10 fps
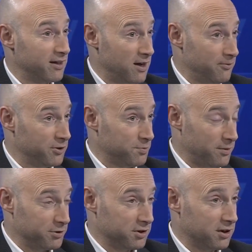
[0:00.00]
Knopf is
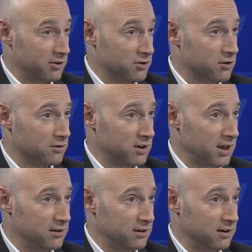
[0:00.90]
publishing, and it's
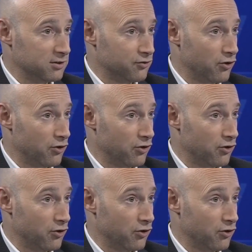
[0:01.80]
currently on the list